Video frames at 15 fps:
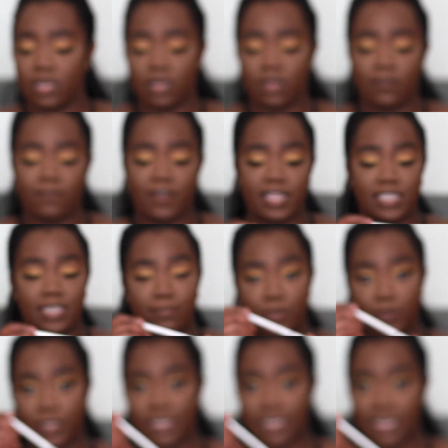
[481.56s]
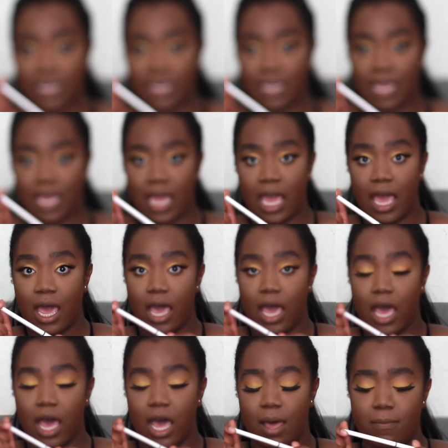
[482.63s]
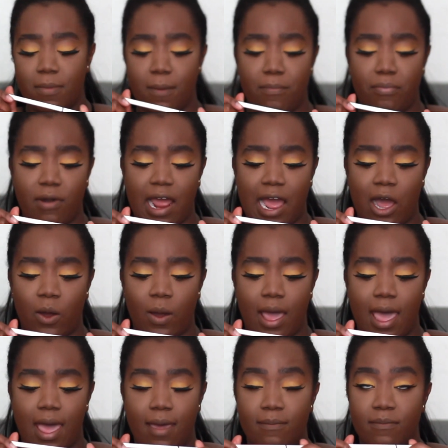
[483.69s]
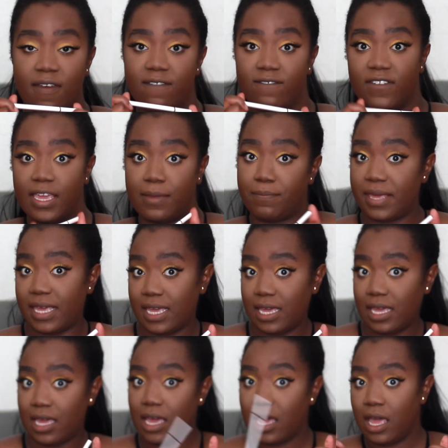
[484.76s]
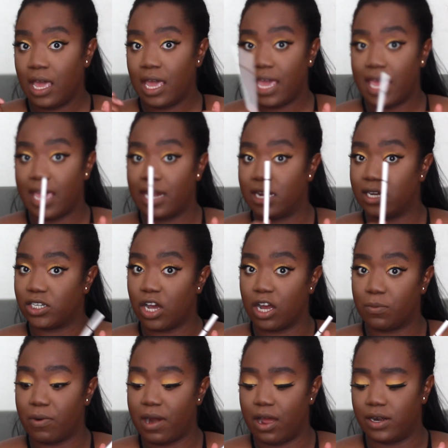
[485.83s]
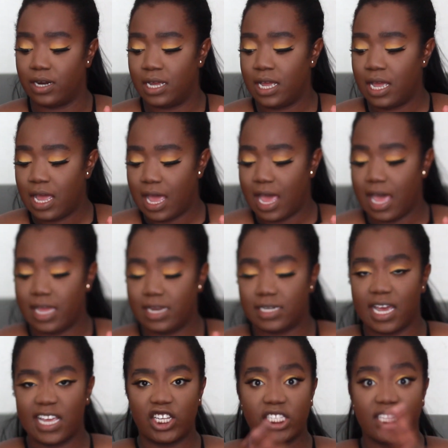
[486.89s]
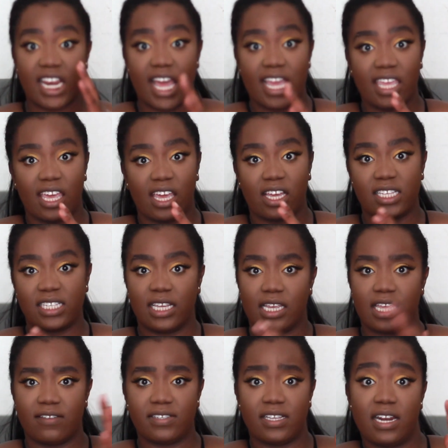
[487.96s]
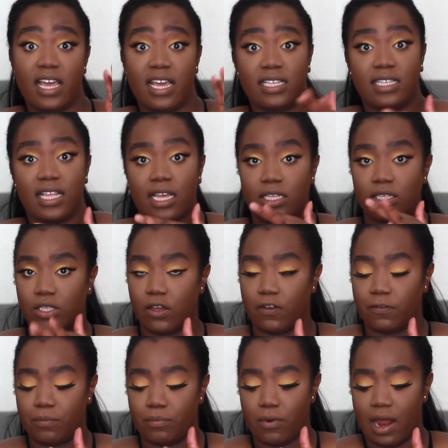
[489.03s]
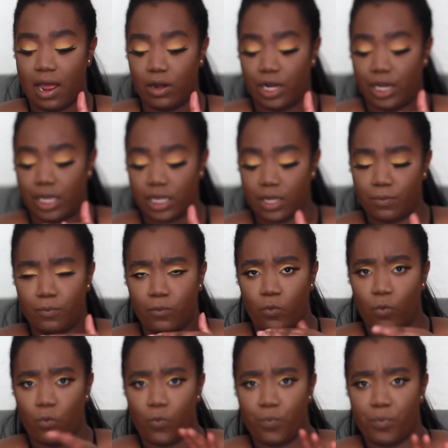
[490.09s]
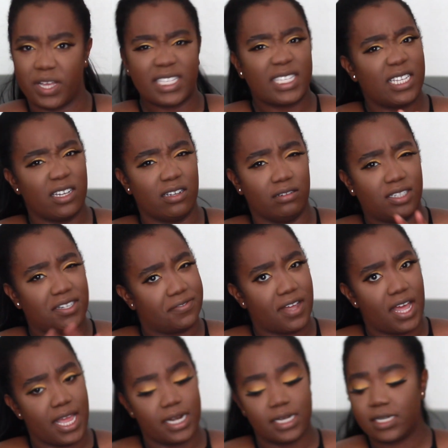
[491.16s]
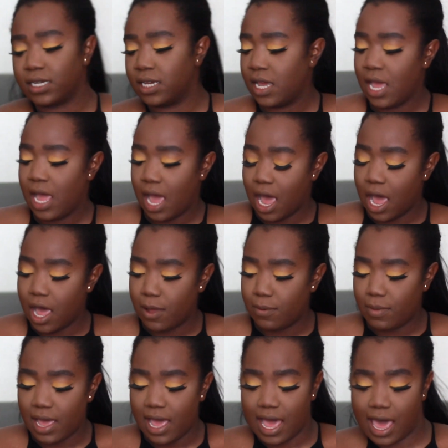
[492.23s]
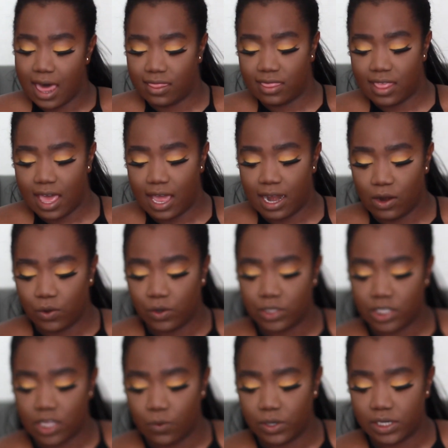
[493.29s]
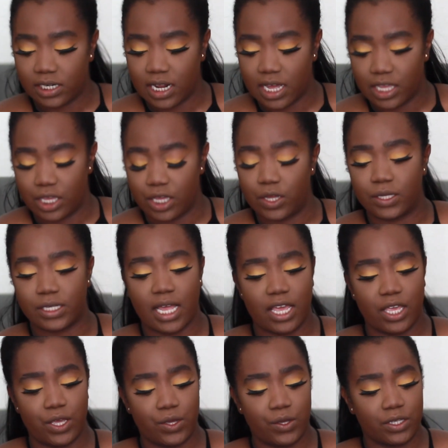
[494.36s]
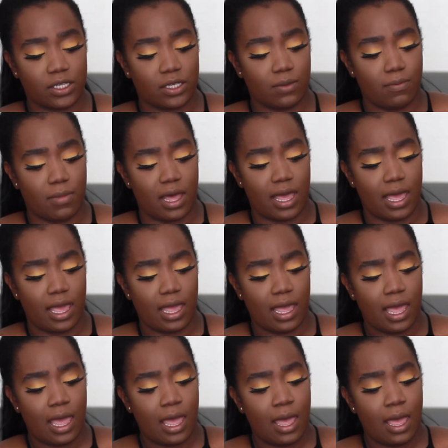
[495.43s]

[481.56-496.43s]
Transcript: the Fenty Beauty Brow MVP in dark brown, and I just like it because it gives a nice like soft brow look but still defined. And then also, what did I use? I used my